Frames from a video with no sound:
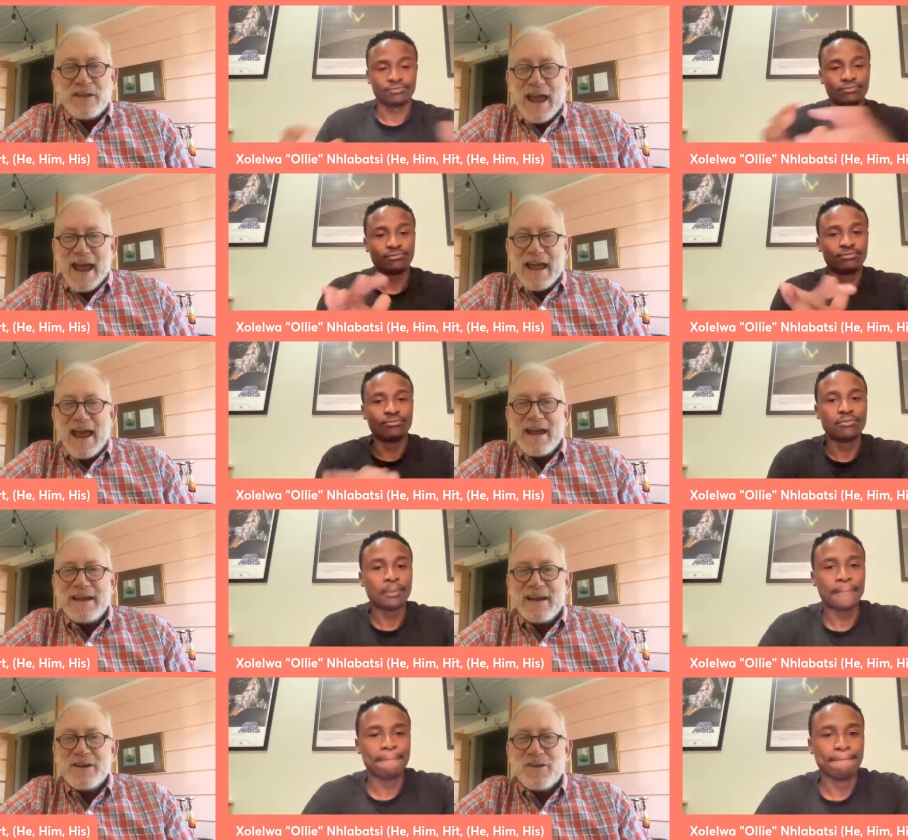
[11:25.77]
Speaker 1: to eh, eh,
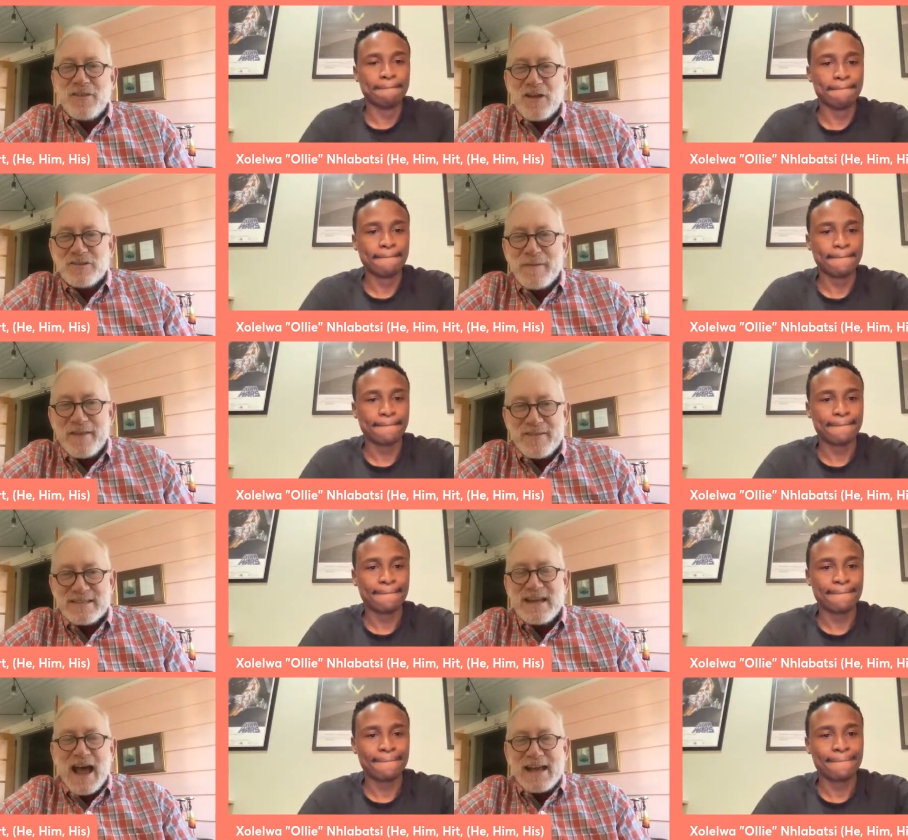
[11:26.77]
hear your thoughts about this
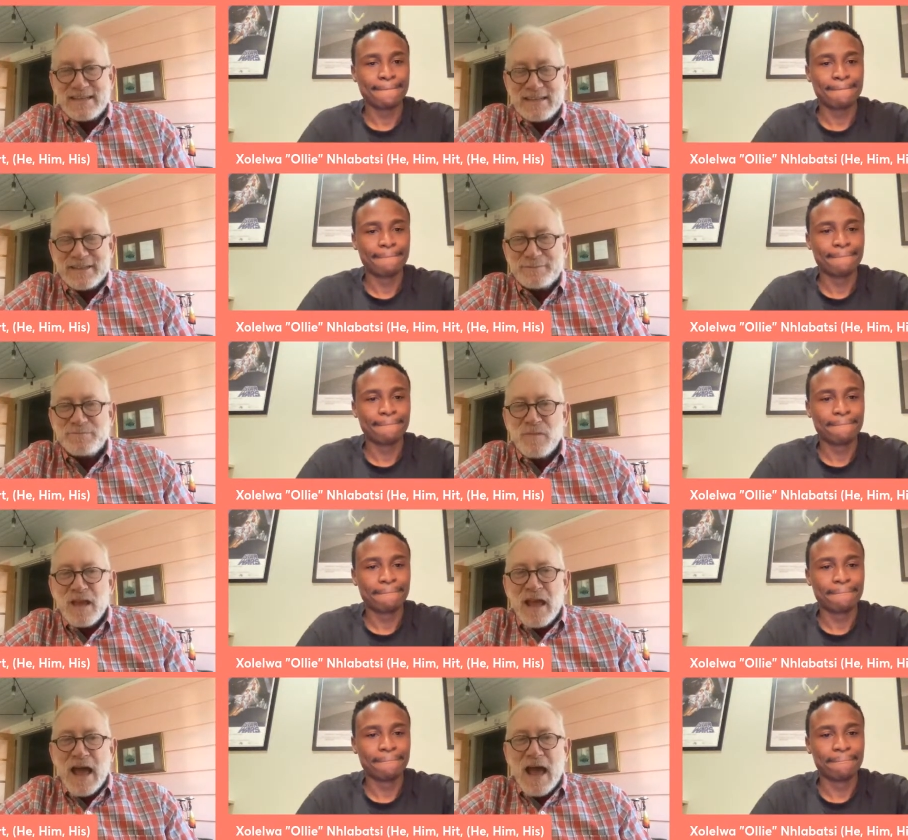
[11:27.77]
idea.
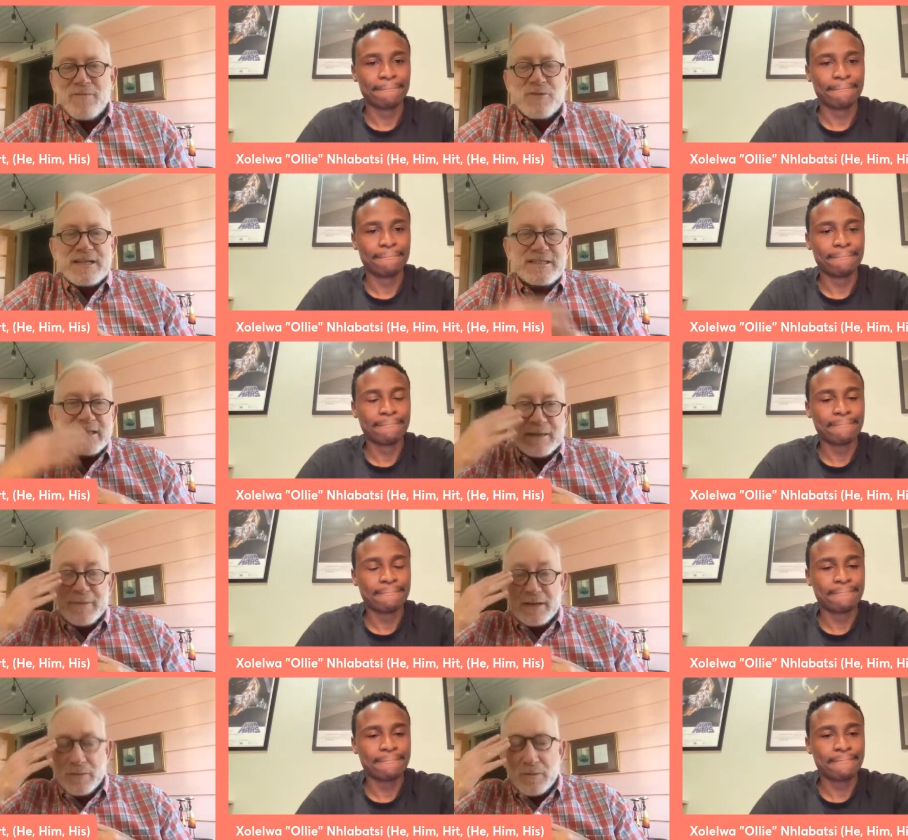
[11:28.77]
I've recently
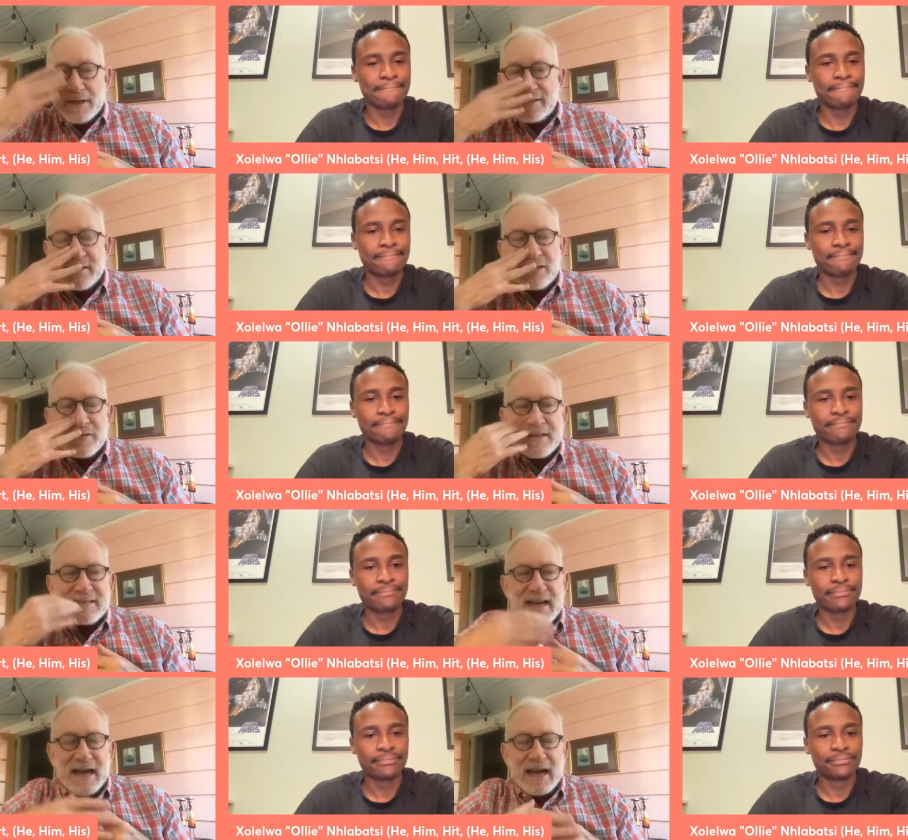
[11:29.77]
been listening to this
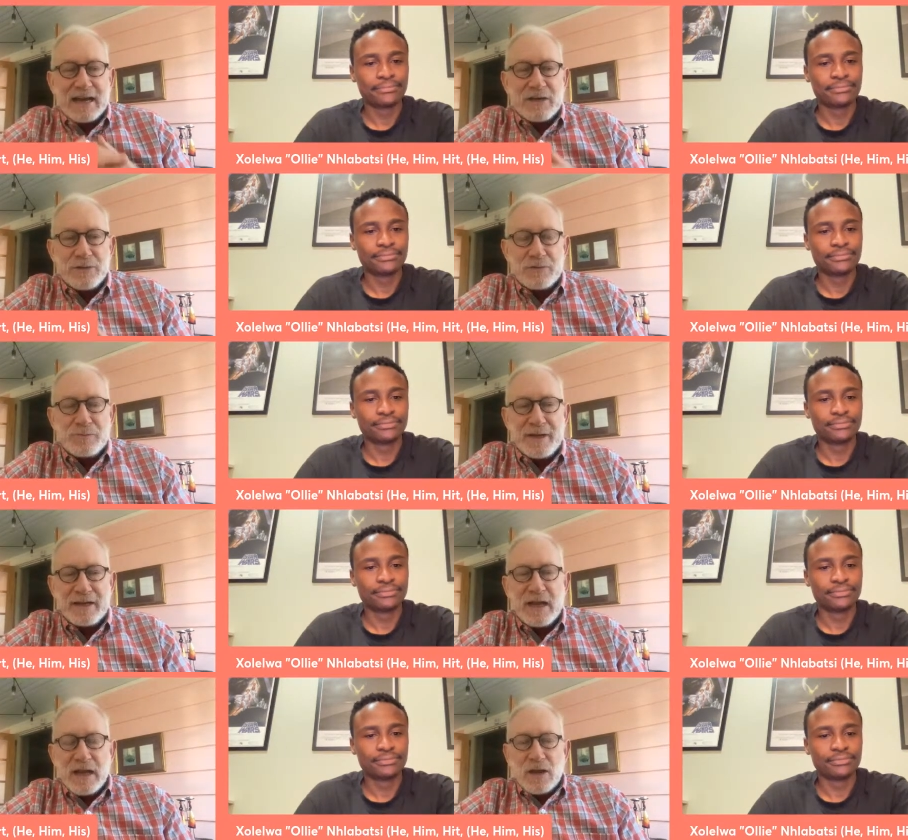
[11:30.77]
guy who's been
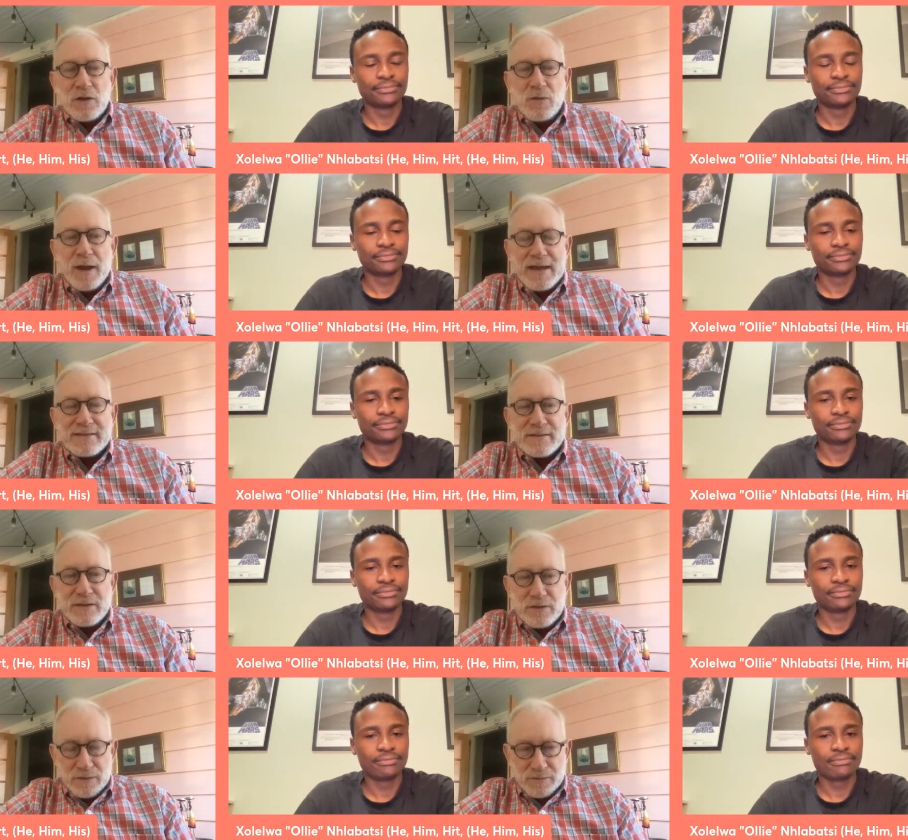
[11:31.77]
who has
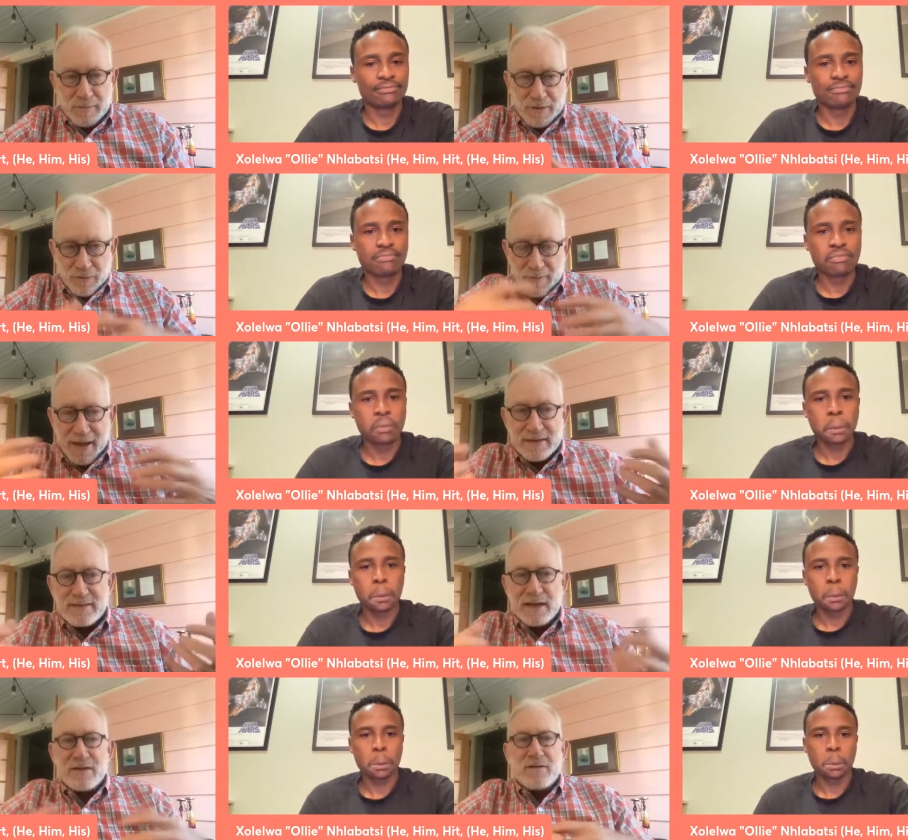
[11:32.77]
who's, who's a
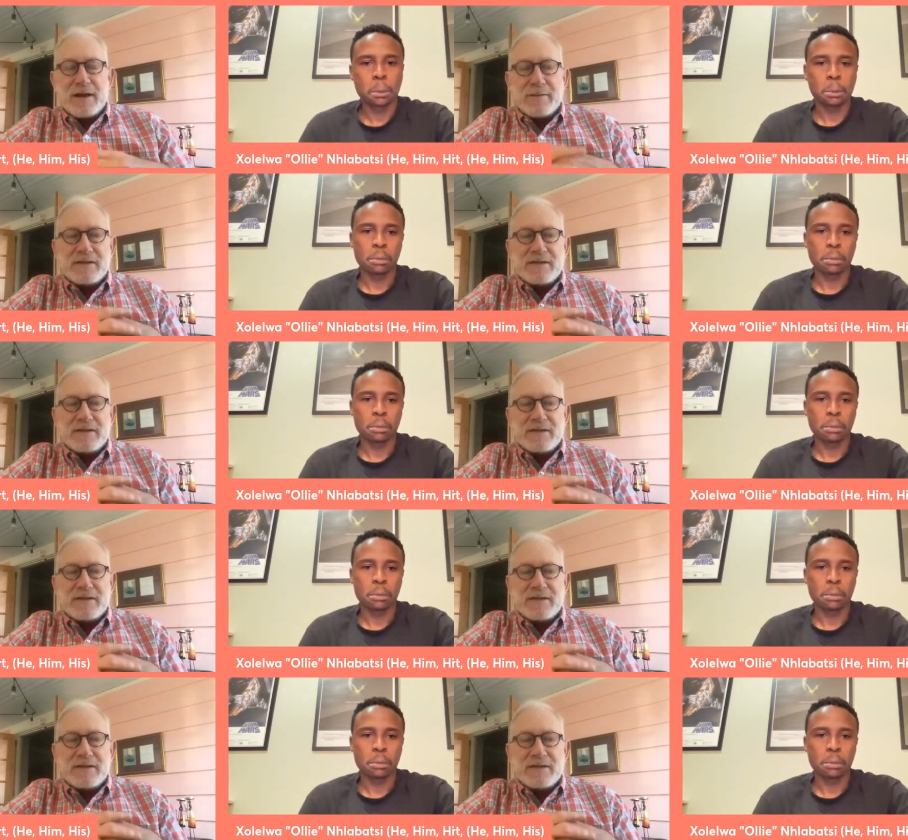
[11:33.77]
meditator, and he